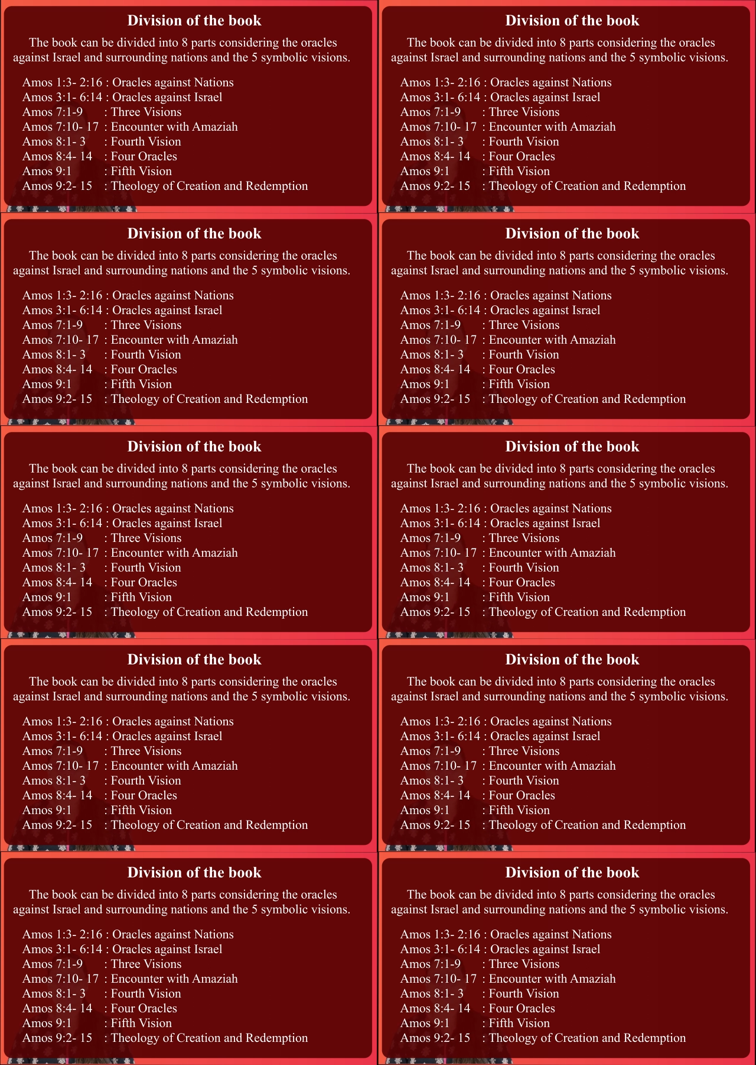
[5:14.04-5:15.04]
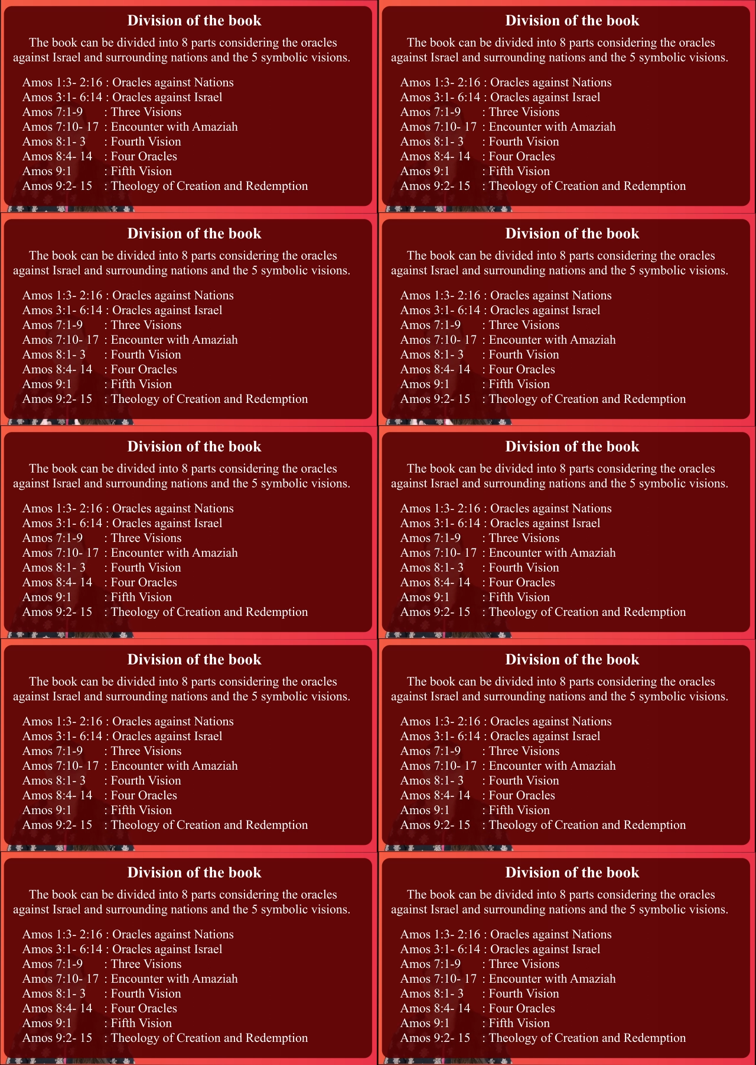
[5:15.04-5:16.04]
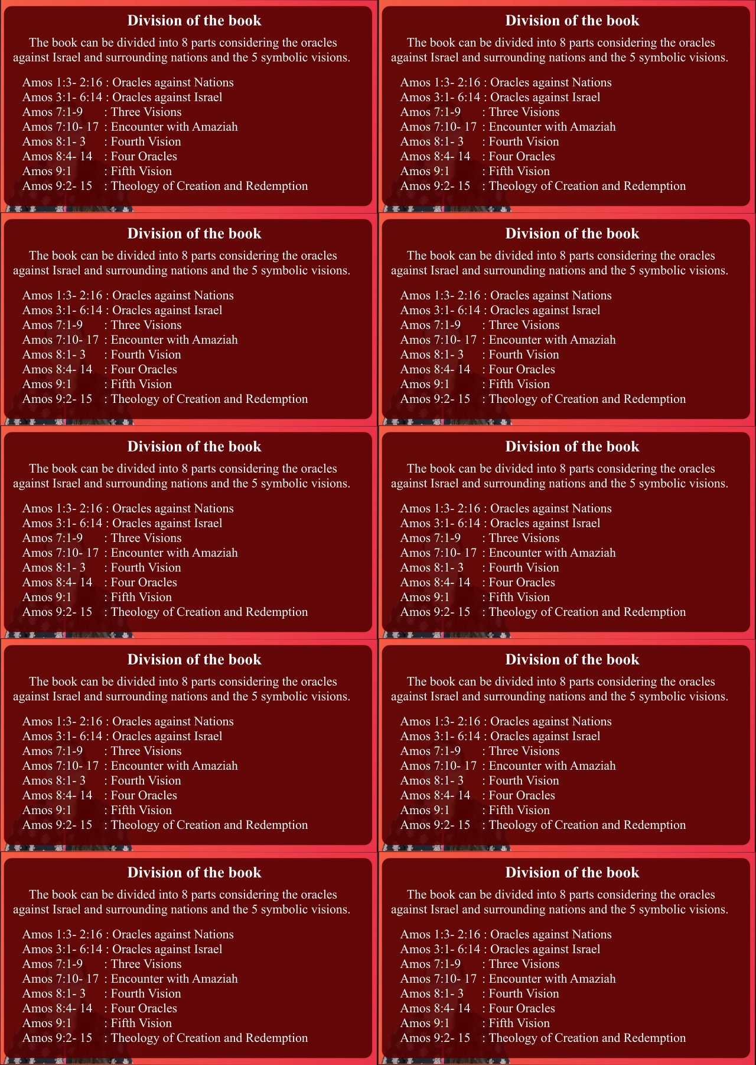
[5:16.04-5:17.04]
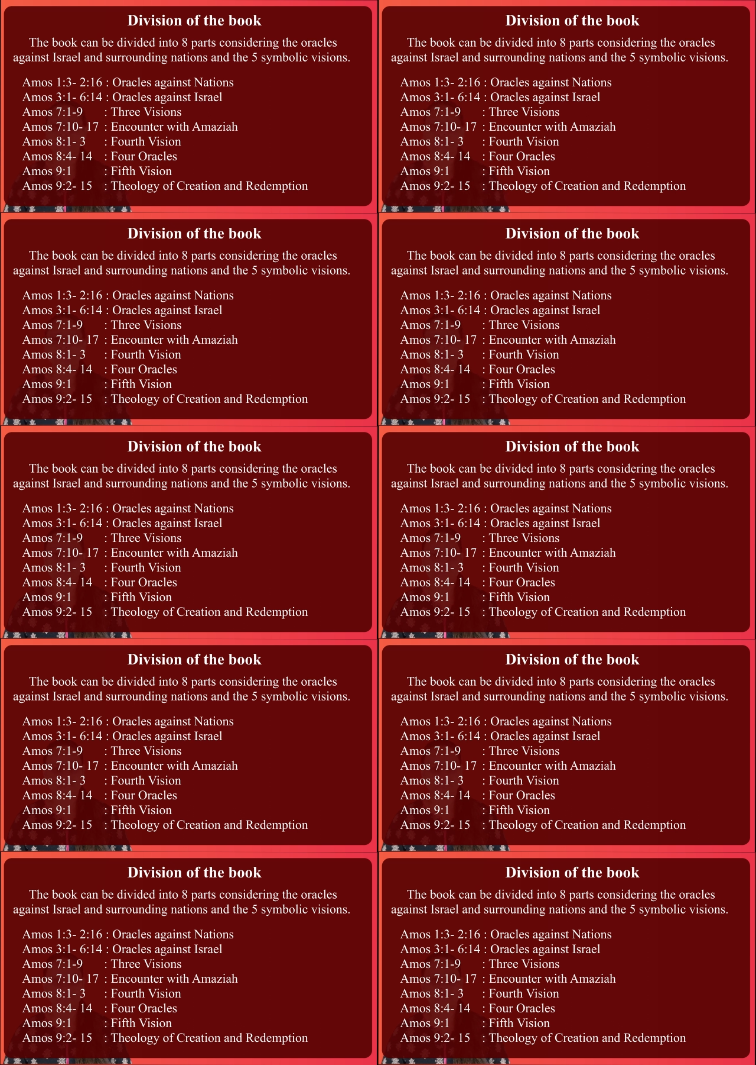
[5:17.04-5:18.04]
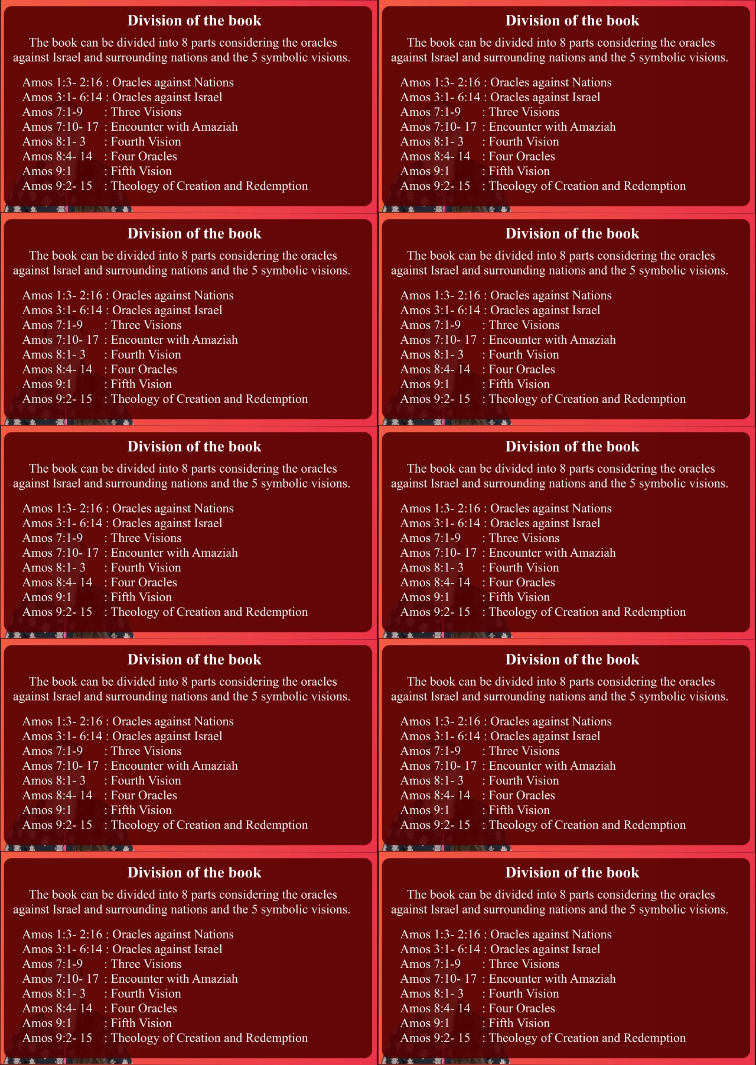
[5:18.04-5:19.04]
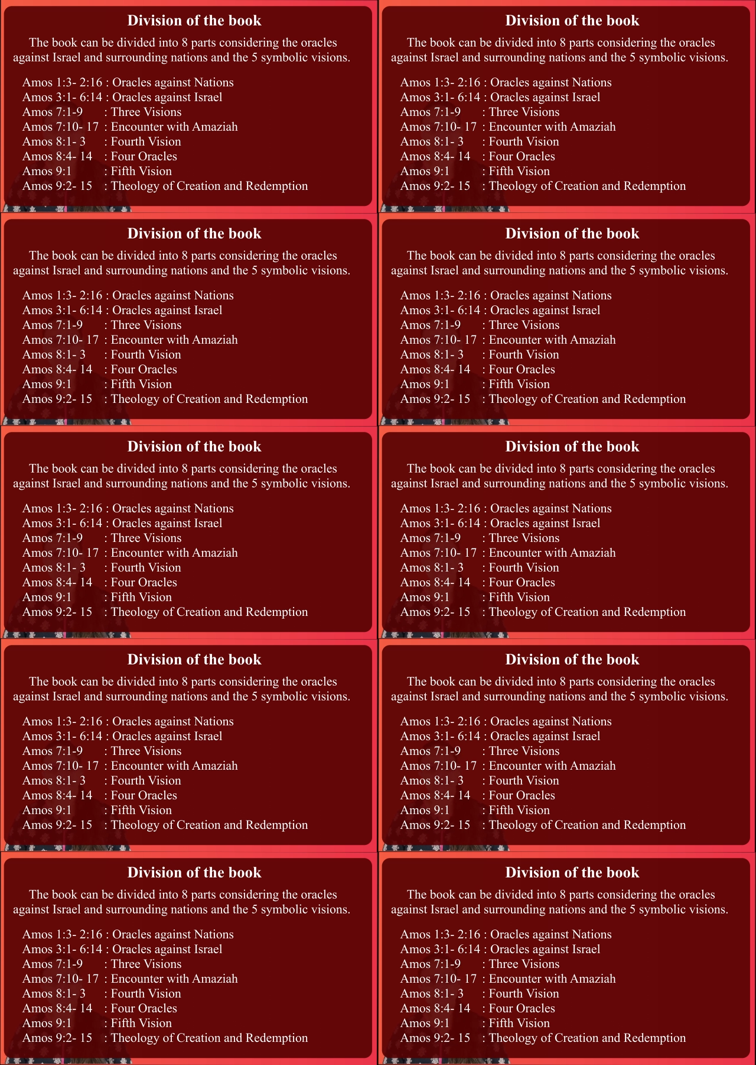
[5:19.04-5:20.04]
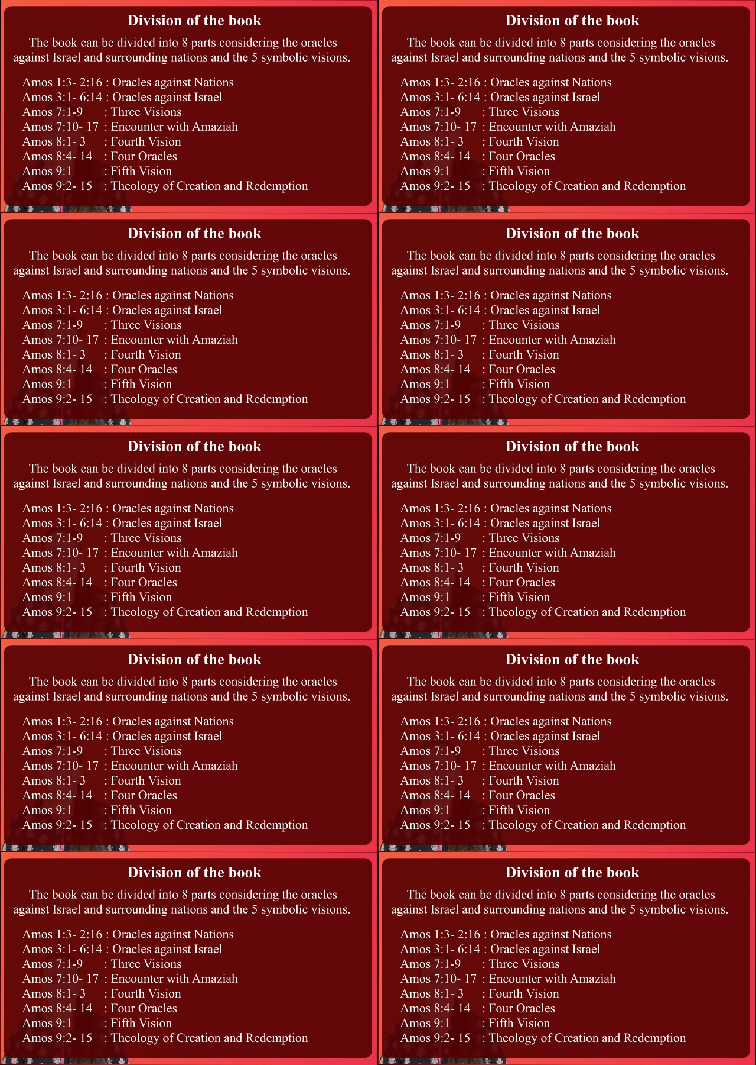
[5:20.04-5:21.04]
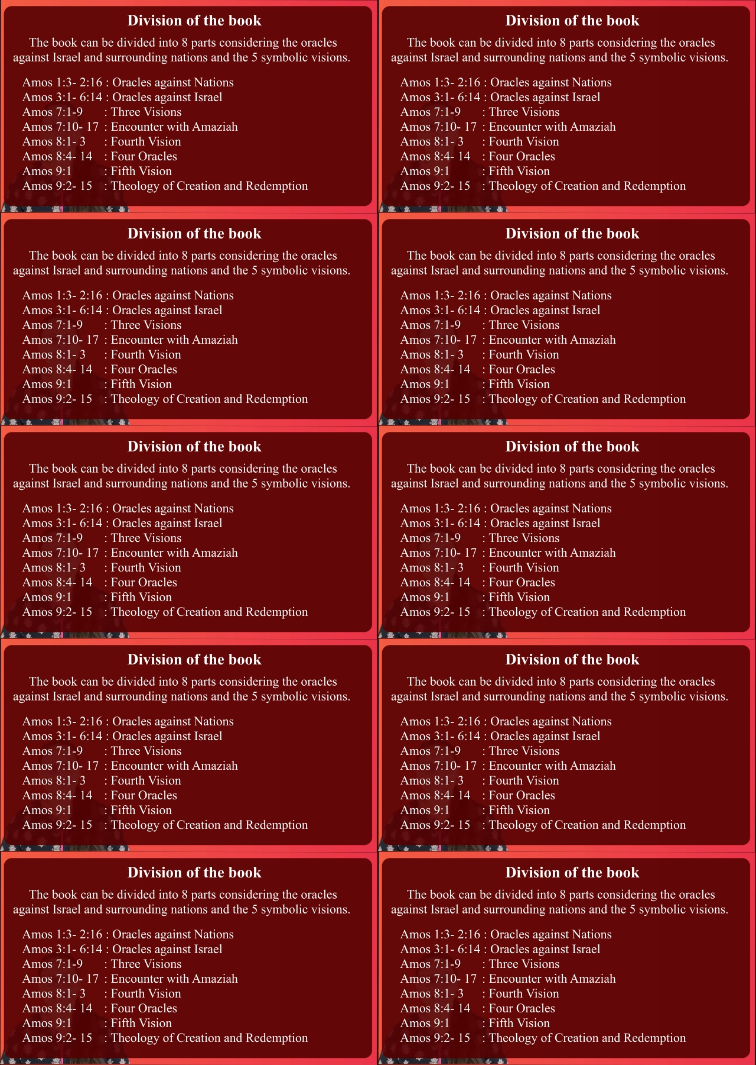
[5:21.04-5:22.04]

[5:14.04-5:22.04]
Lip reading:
(no speaker visible)